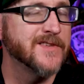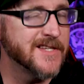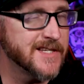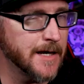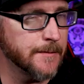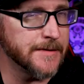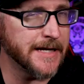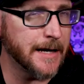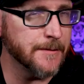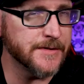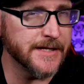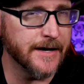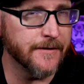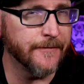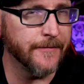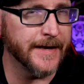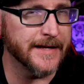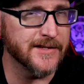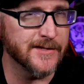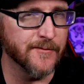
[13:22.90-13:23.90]
sometimes they
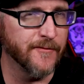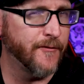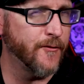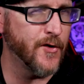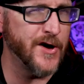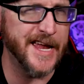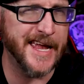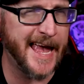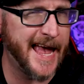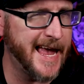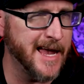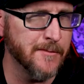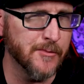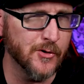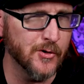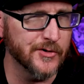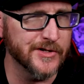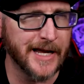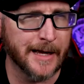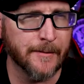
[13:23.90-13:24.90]
have like some free
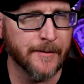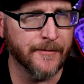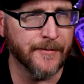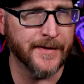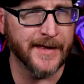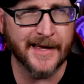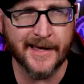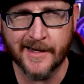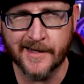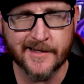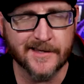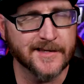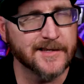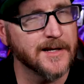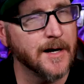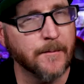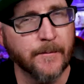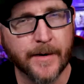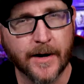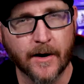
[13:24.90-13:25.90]
cable type of thing in
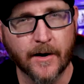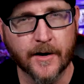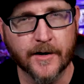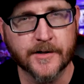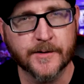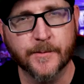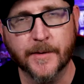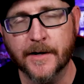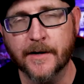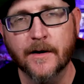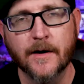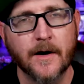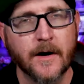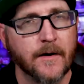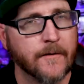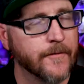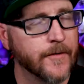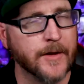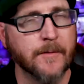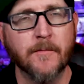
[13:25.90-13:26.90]
some barracks, but
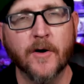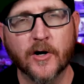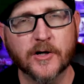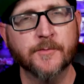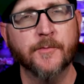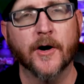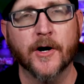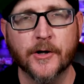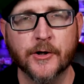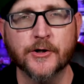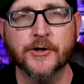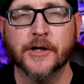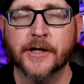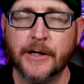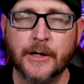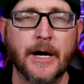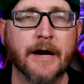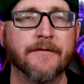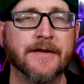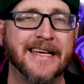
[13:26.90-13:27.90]
for the most part,
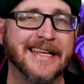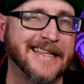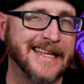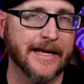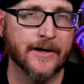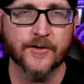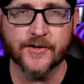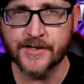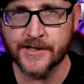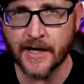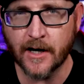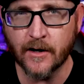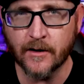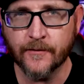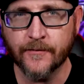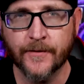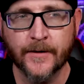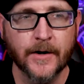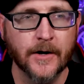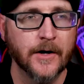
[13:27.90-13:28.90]
usually you have to get that
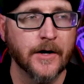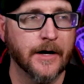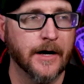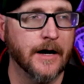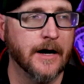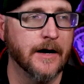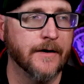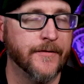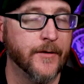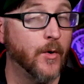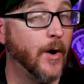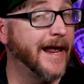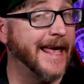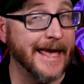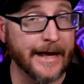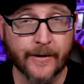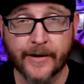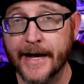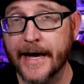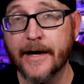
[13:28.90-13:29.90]
yourself. Uh, if you
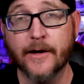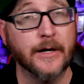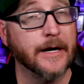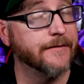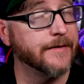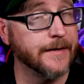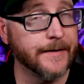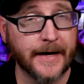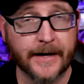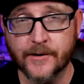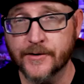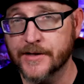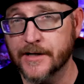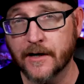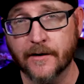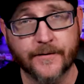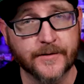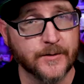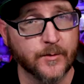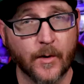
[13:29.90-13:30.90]
want internet, you have to get that
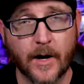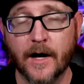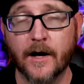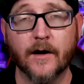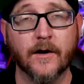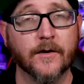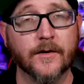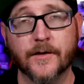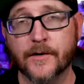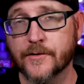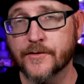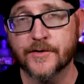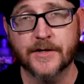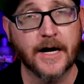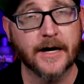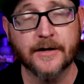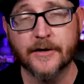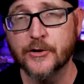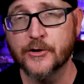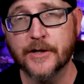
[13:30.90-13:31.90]
yourself as well. There's
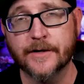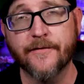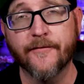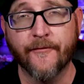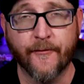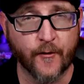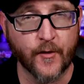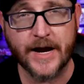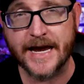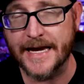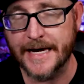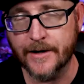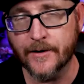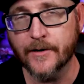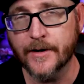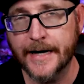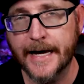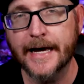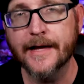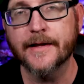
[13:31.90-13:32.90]
not usually free
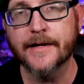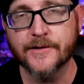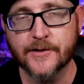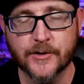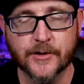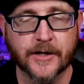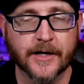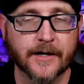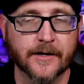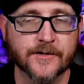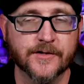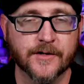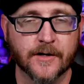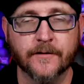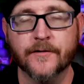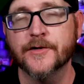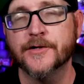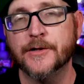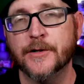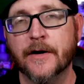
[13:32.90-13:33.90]
internet. That's usually a
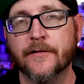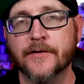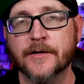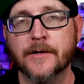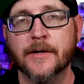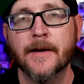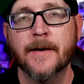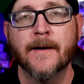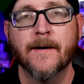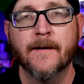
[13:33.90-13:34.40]
service you have to